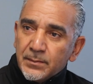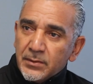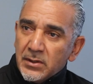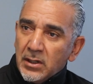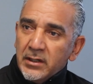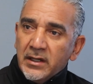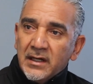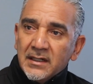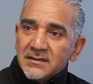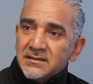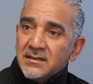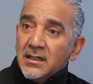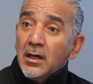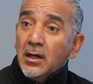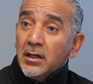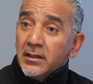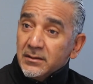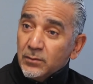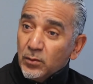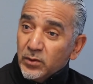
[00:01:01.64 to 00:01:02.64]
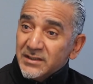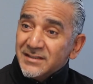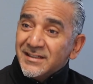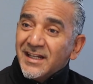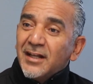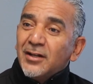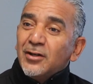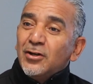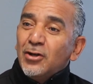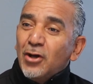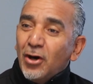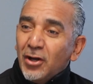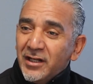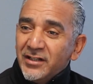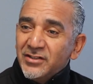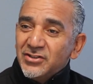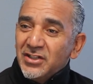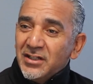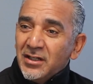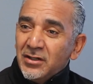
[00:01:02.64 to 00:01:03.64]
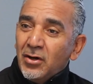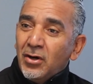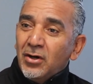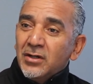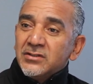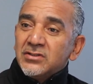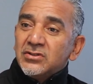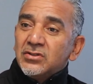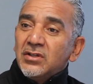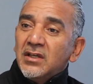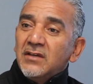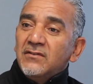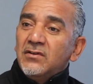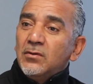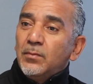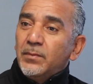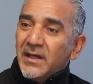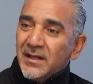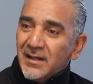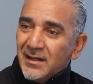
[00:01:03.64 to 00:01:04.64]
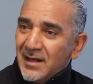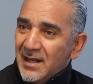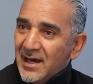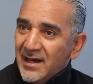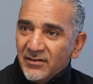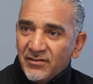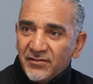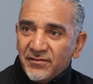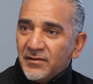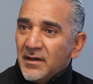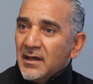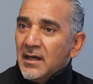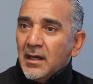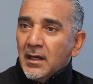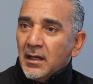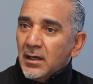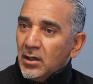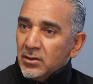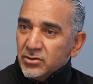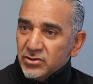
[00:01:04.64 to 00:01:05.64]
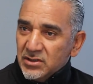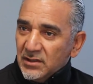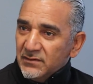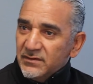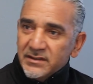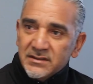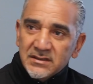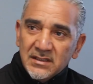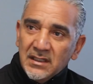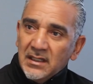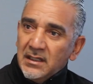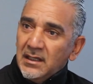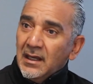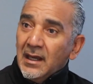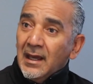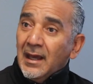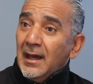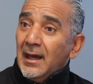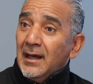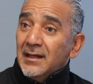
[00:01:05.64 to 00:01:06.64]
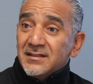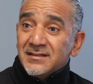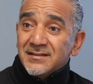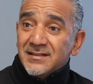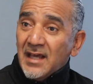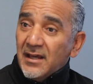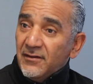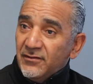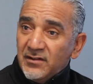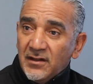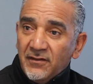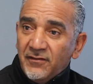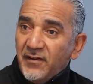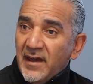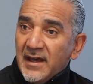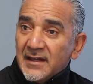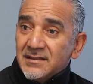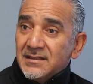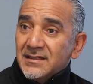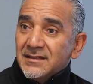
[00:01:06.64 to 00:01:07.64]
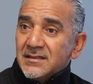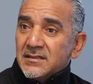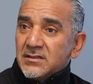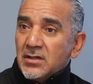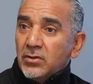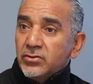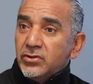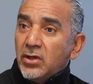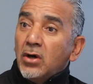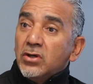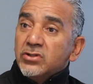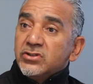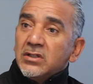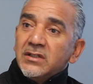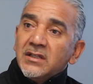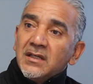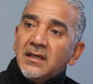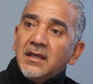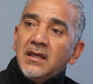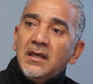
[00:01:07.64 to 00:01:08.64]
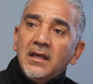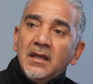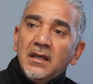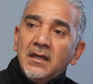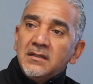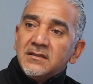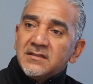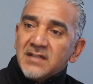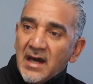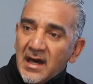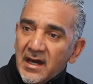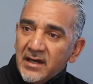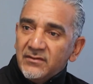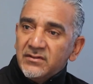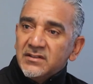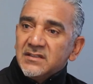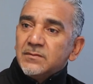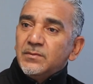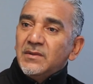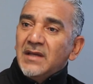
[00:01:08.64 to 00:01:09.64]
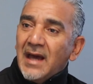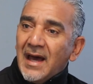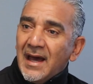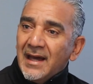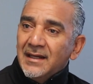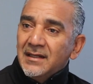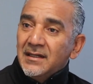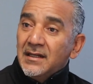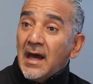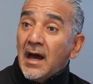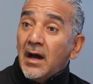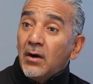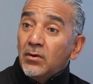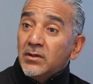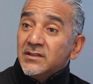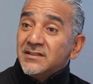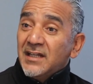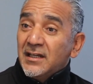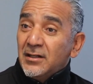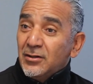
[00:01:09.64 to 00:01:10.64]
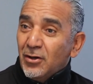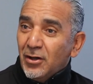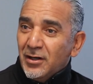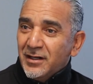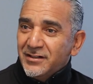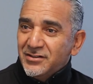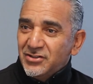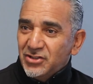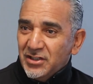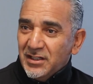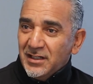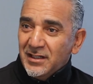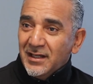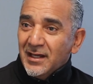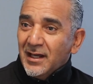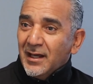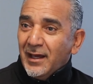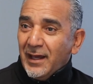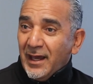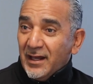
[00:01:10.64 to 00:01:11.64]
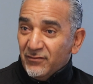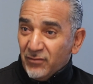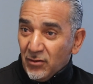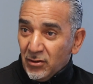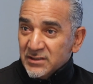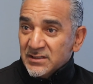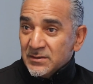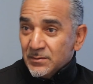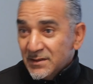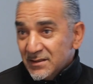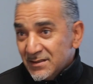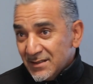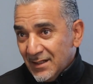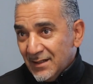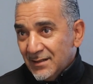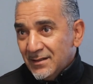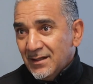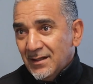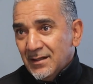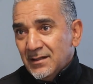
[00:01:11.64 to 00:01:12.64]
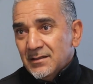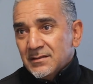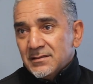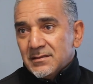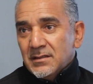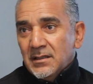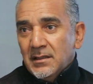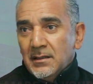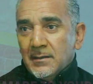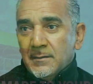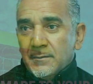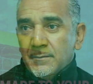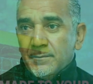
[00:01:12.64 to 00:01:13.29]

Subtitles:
product with technology enhanced to give you better life, longevity, safety factors? So those are the key drivers behind our technology advancements in the industry.